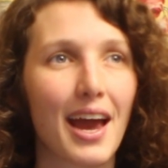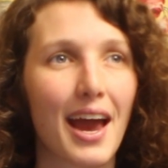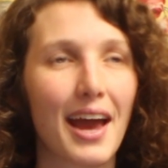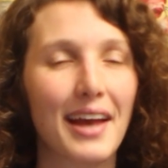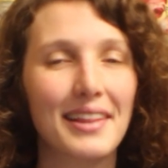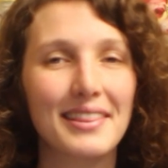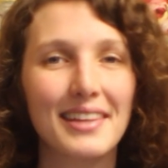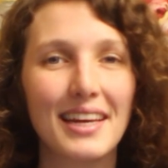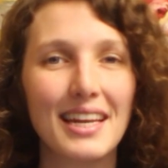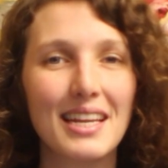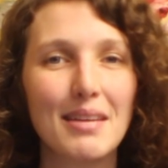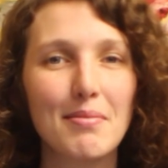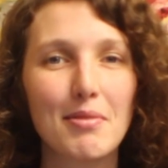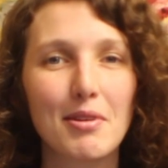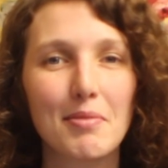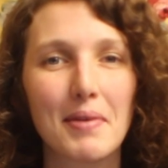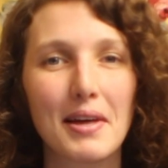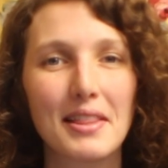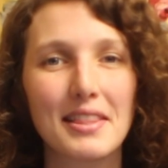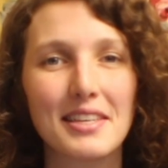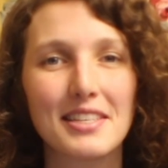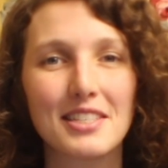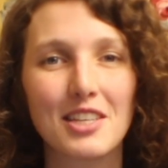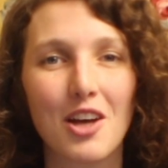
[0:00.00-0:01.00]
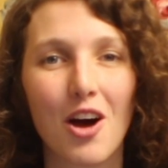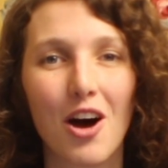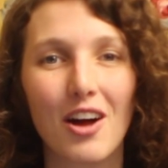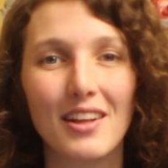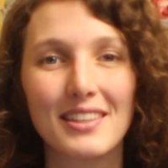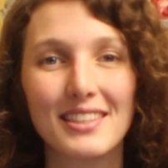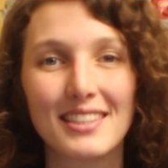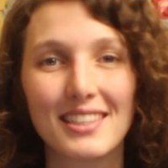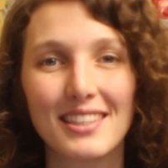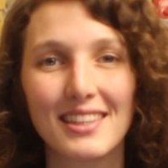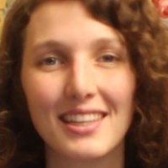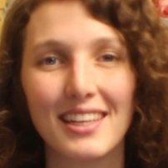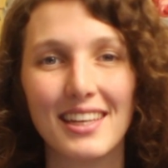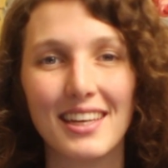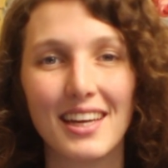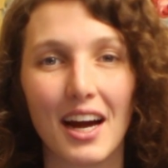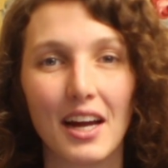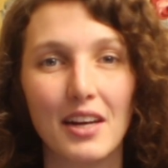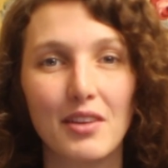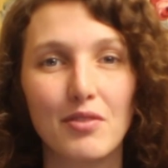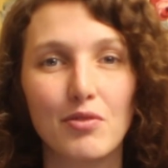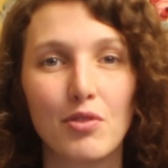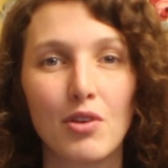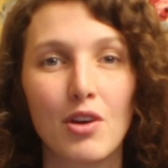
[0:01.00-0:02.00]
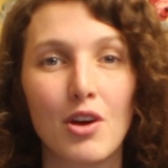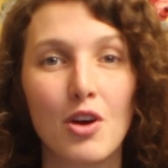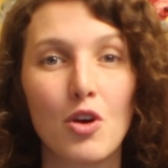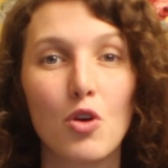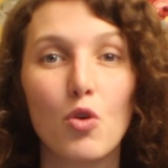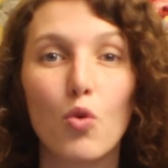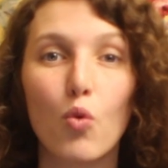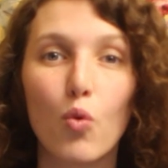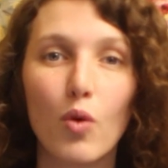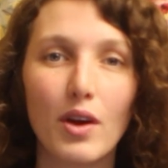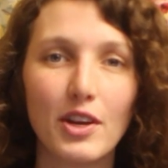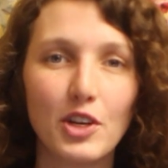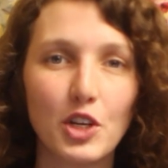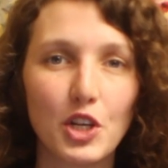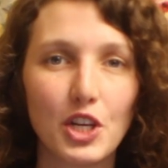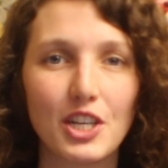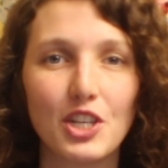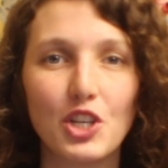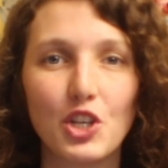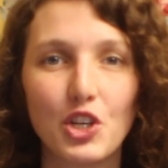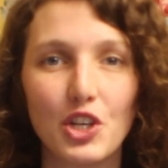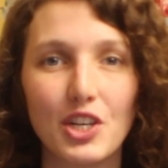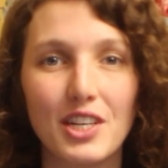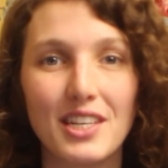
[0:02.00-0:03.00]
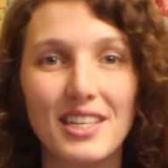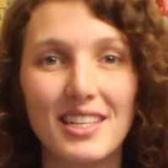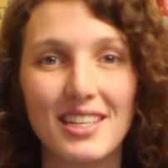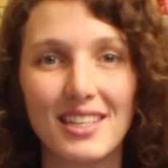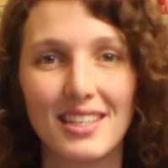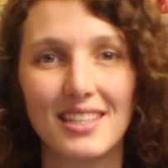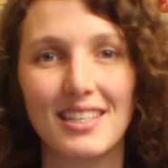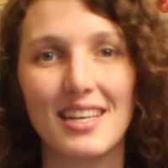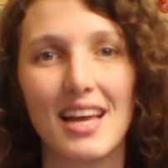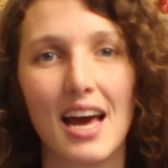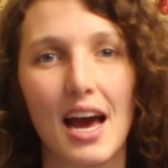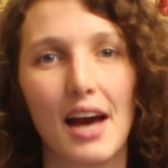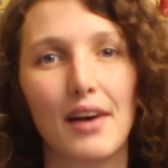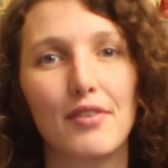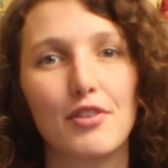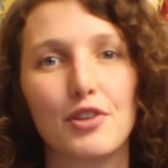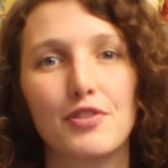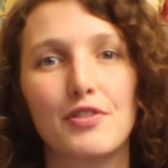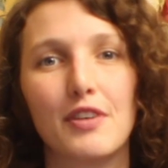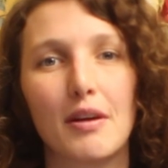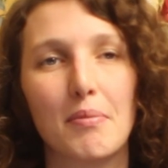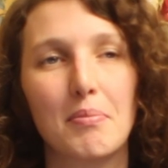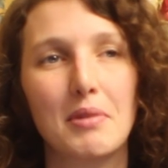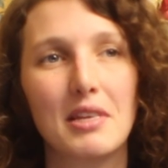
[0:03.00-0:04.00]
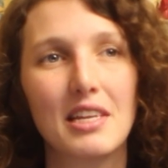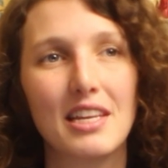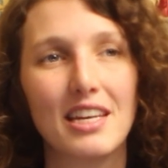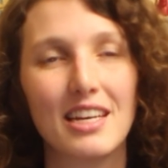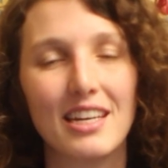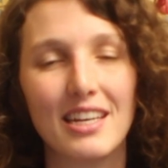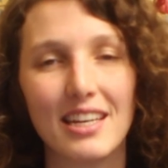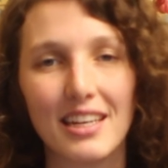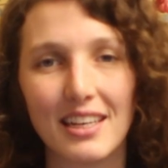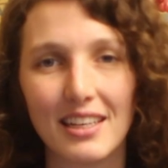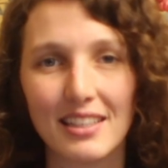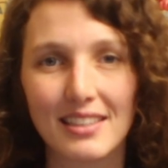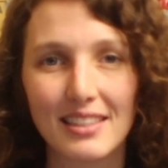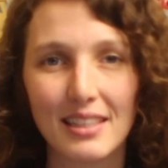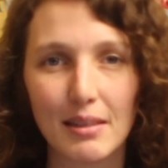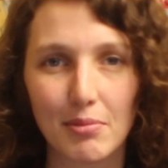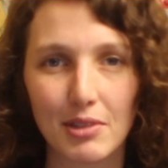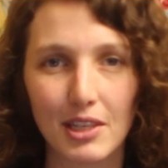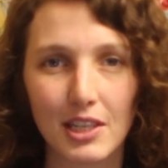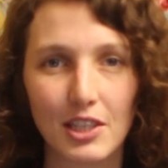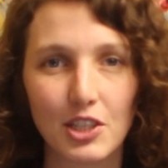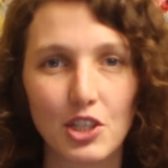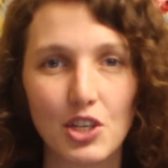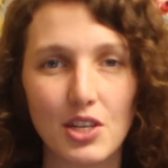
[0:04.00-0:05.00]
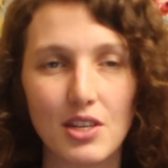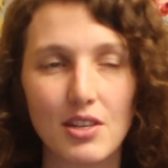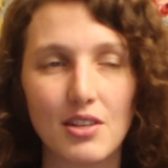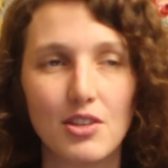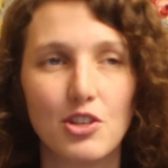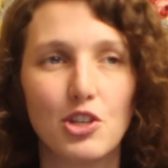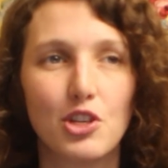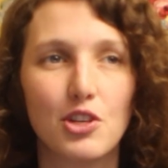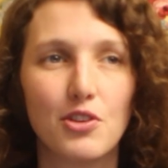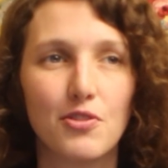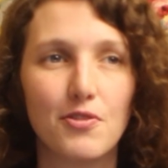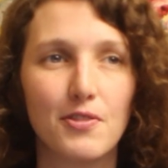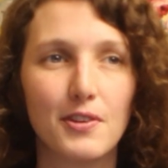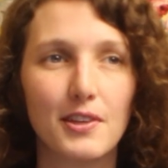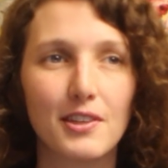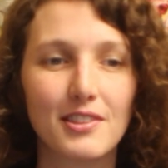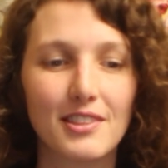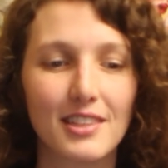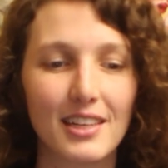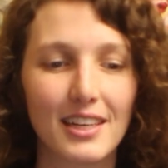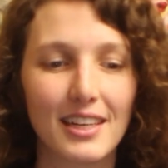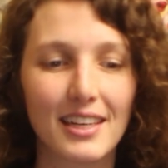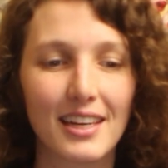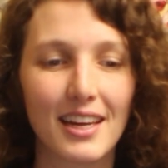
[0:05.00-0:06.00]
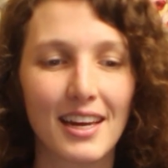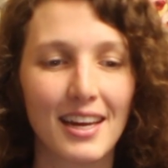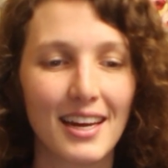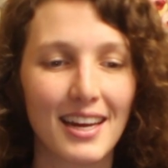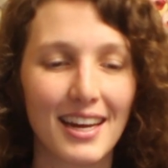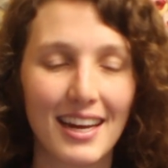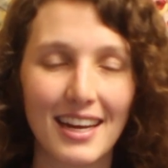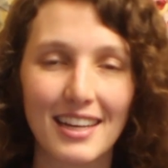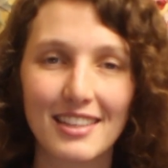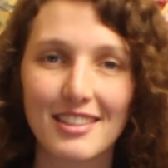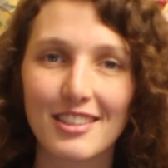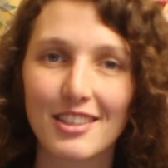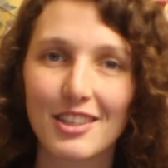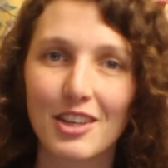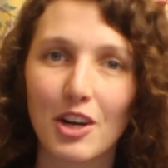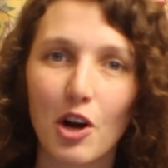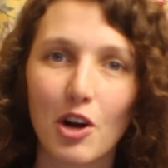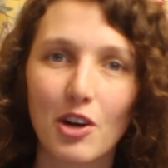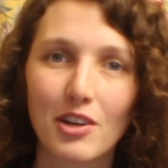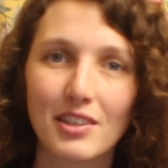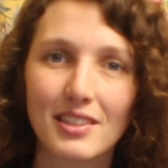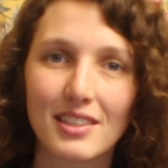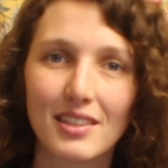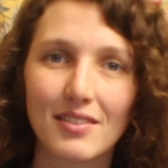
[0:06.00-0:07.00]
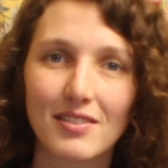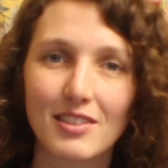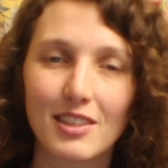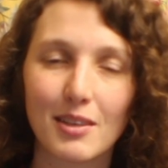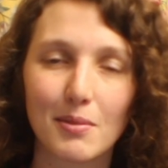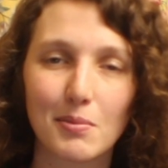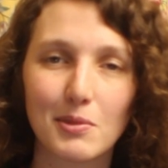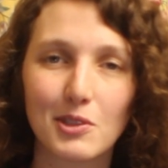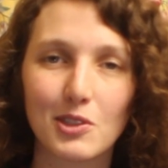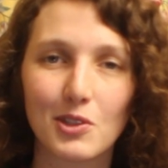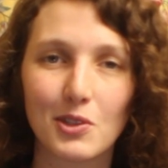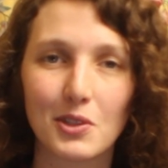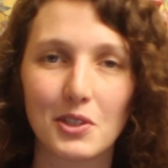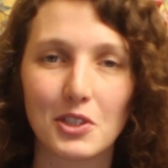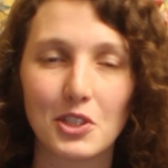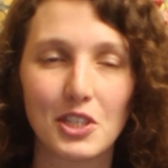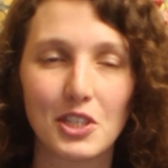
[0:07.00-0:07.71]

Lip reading: And Lady Macbeth is constantly kind of wishing she didn't have her femininity. It seems like she feels like it's a curse of some sort.